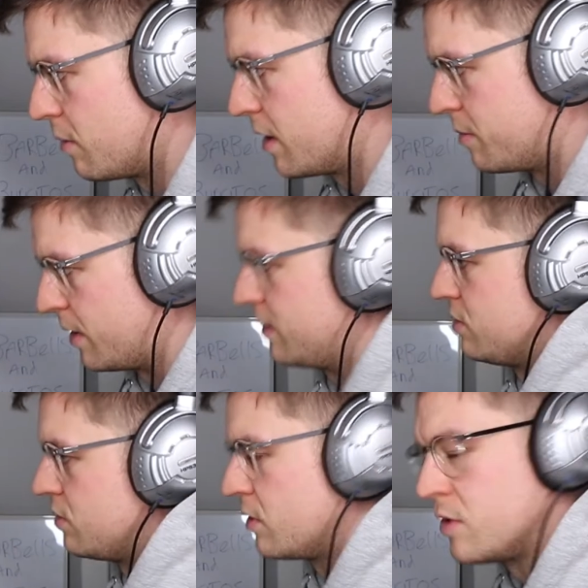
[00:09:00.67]
worry about it.
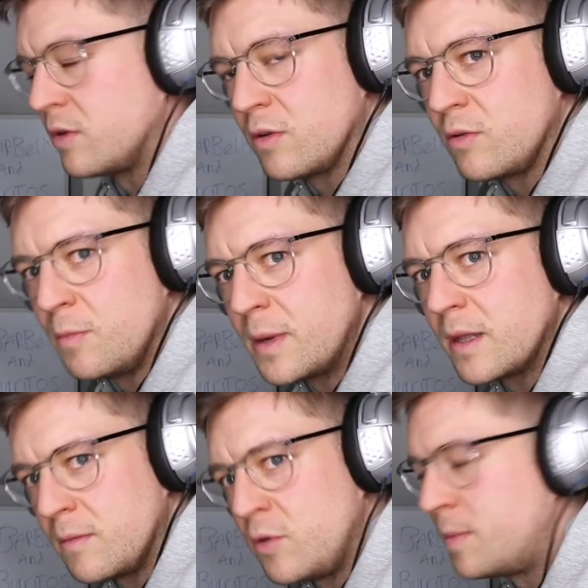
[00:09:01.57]
You're, you, you
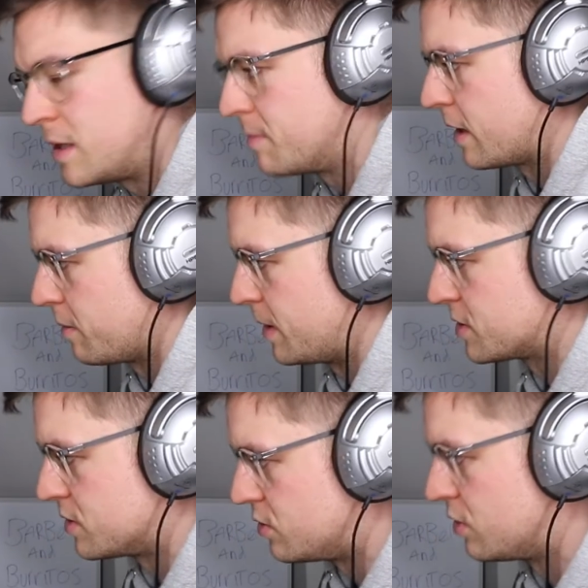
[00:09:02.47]
be you be the bigger
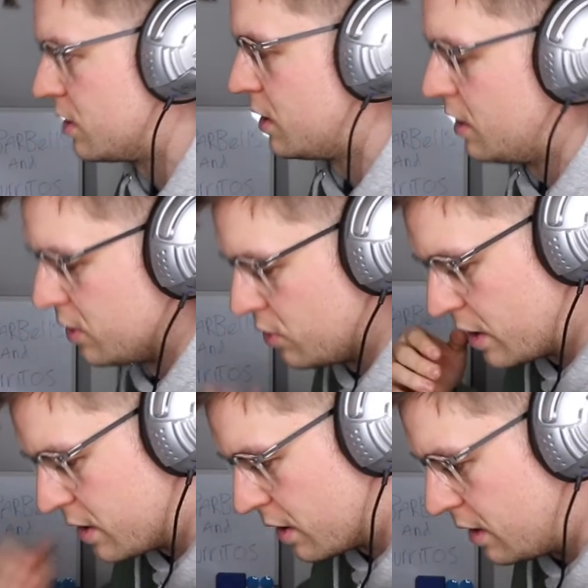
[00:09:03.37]
person. You you
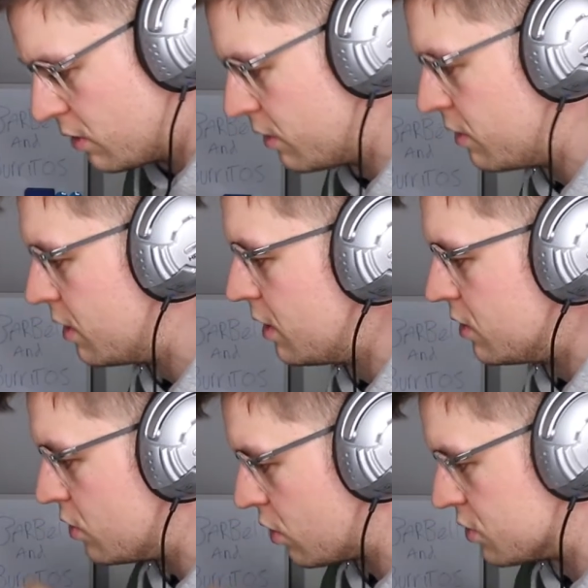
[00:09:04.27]
get your heat done.
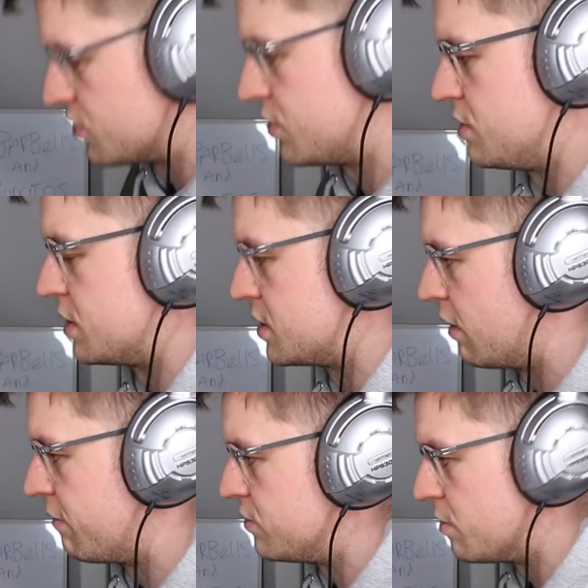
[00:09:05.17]
You concentrate on
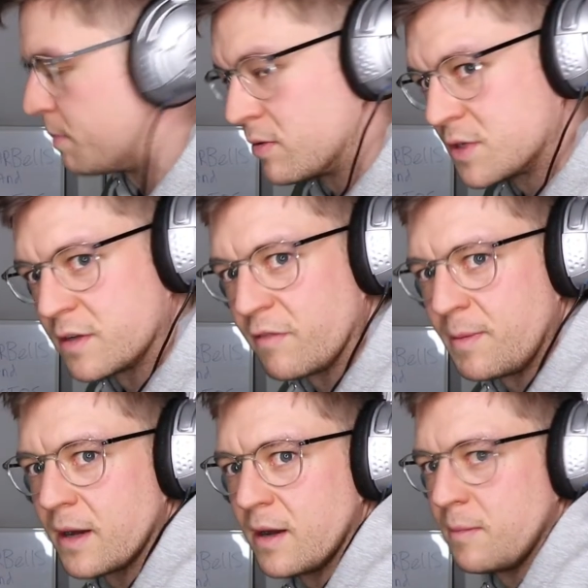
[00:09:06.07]
yourself and you build yourself
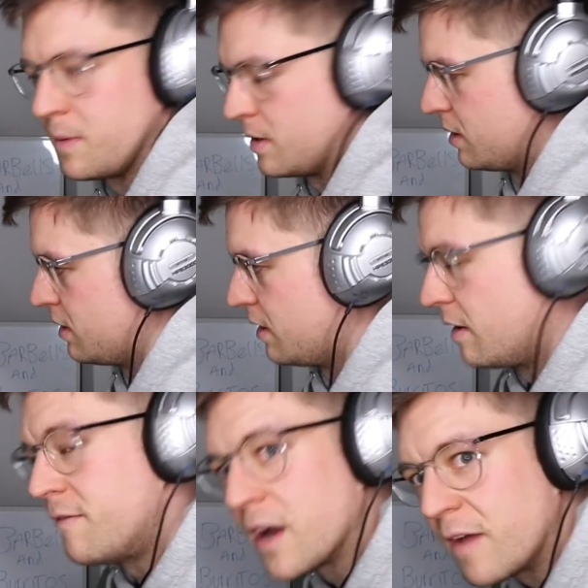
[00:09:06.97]
back up.
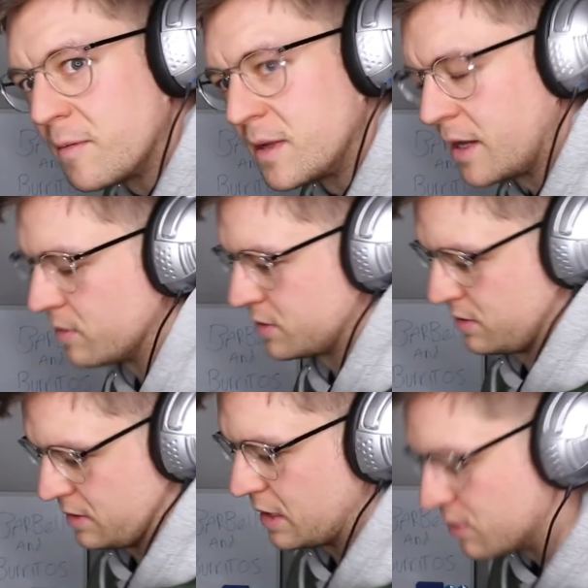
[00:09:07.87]
Fuck everybody
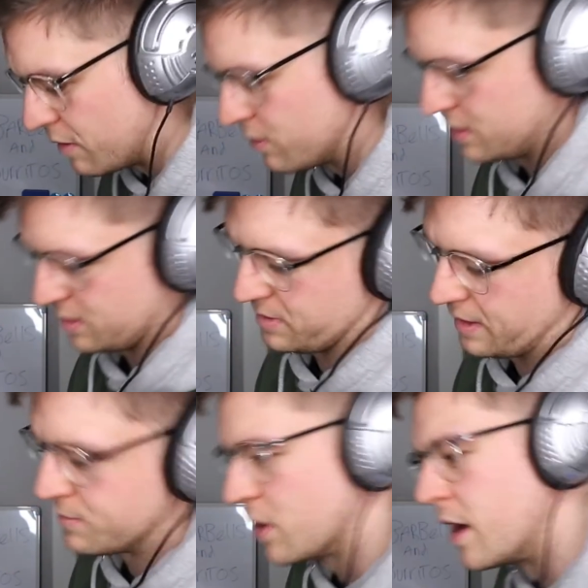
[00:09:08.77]
else. That's what I've got to say
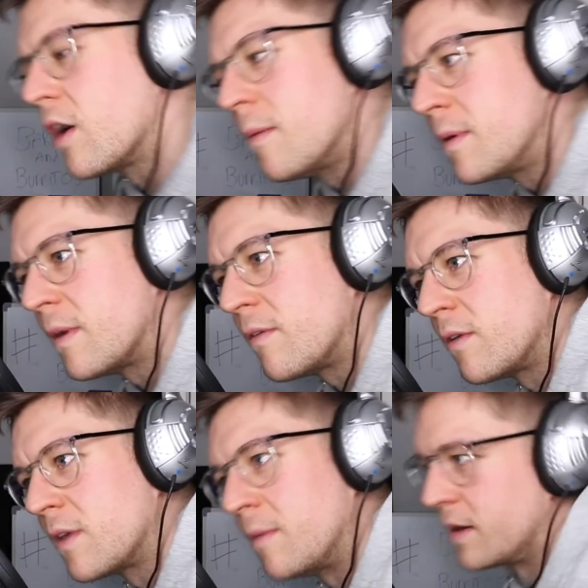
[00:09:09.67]
about that. Sorry, I got a wee bit
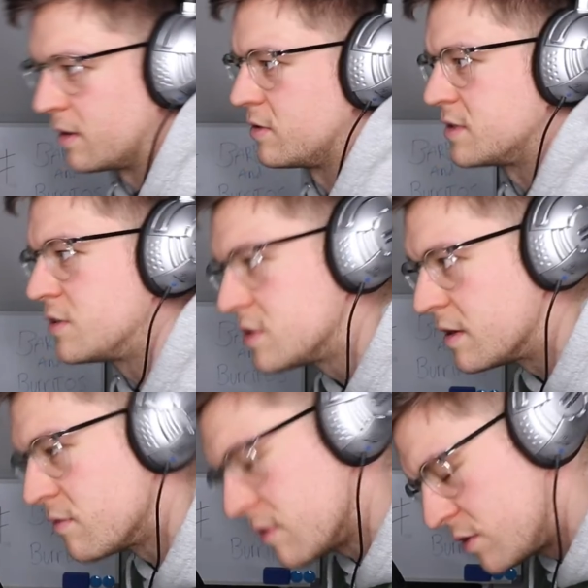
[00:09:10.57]
riled up there because it used to
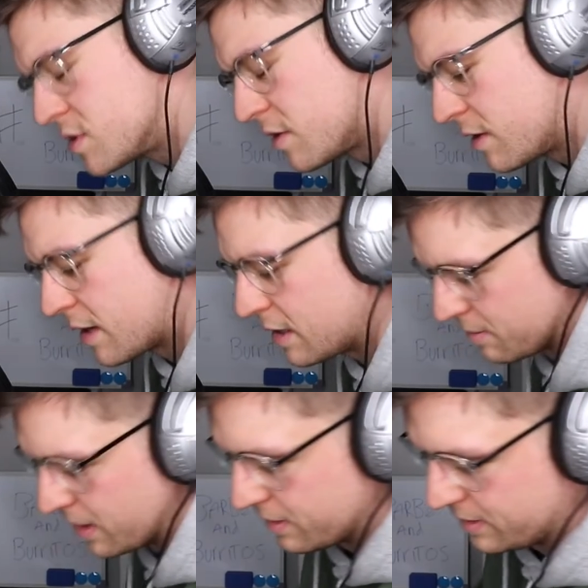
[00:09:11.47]
it used to really get to me.